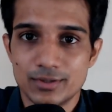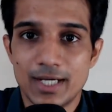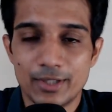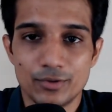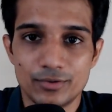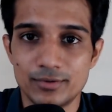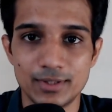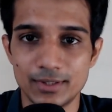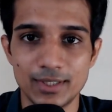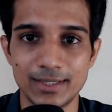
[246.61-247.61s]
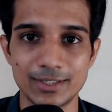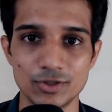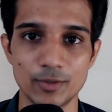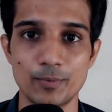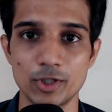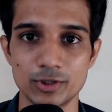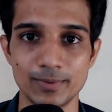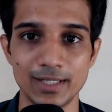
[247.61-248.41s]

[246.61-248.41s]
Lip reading: That's not possible.